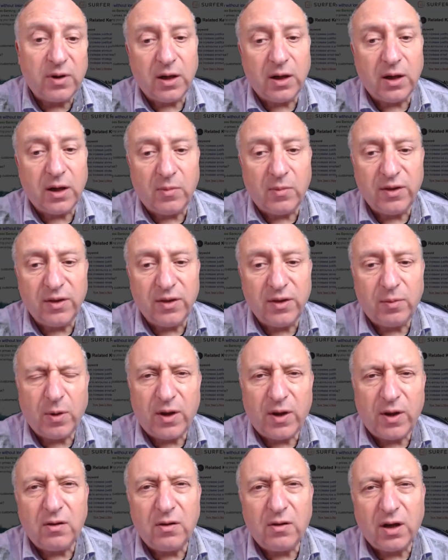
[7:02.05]
but whether you're
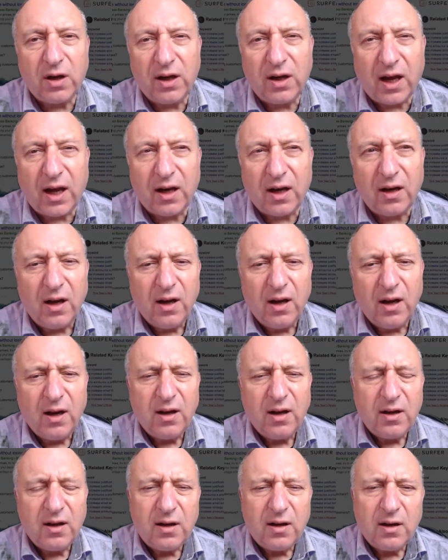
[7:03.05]
going to get
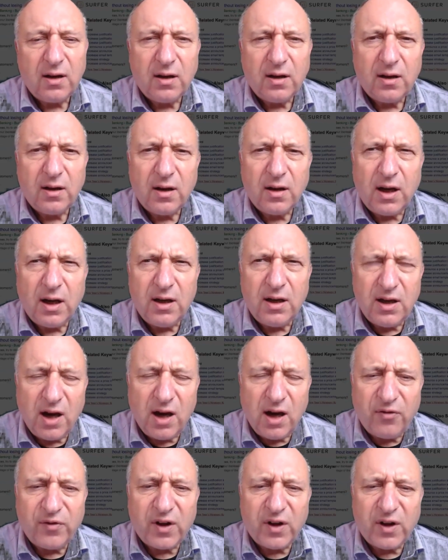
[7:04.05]
enough
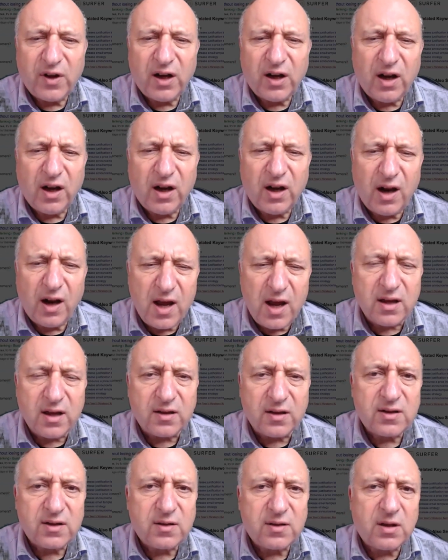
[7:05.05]
clients,
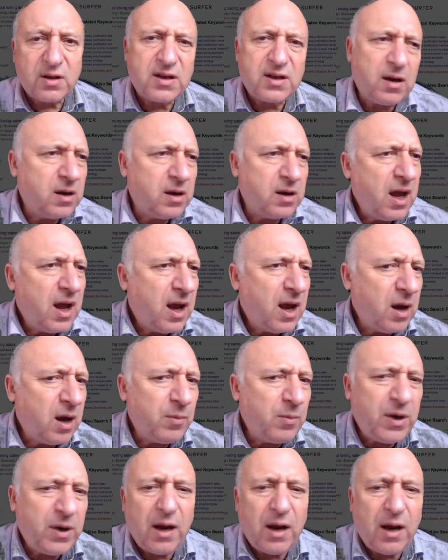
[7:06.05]
because how, how many
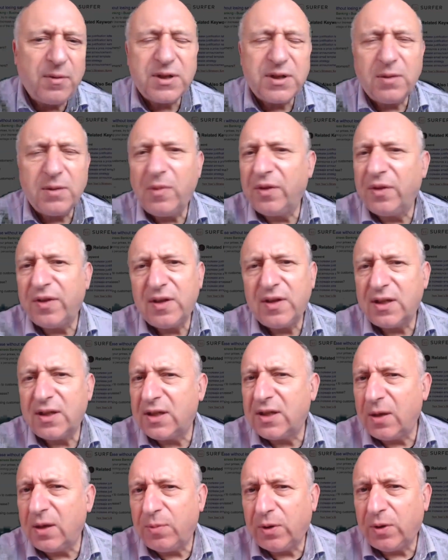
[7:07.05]
hours a month is a
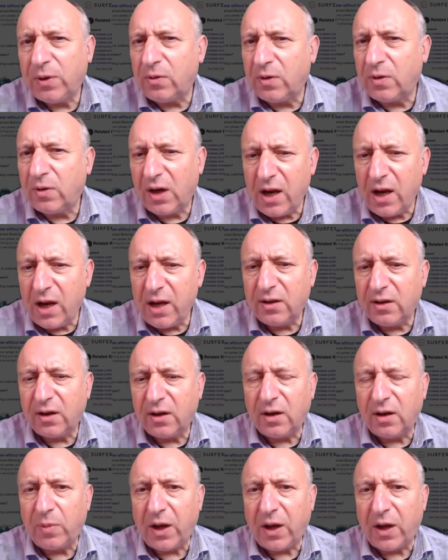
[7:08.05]
typical client going to
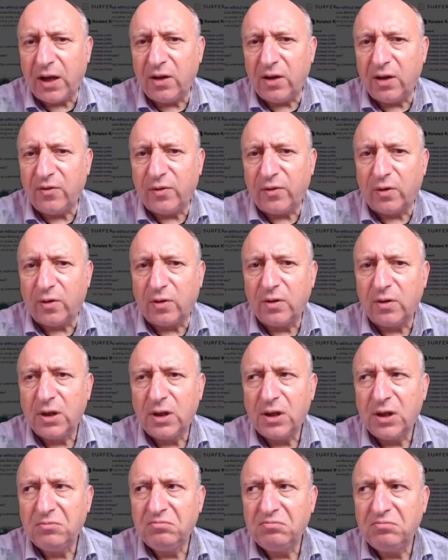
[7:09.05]
pay you for?
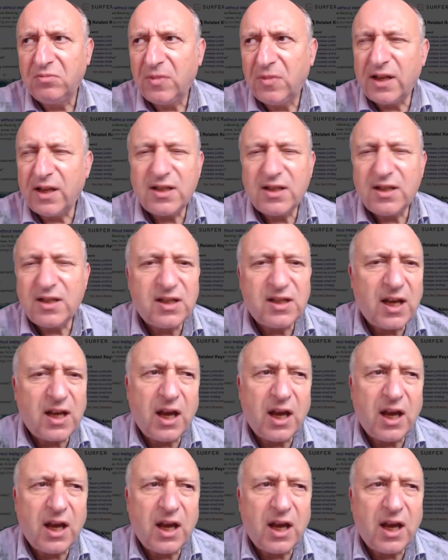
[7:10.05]
Let's say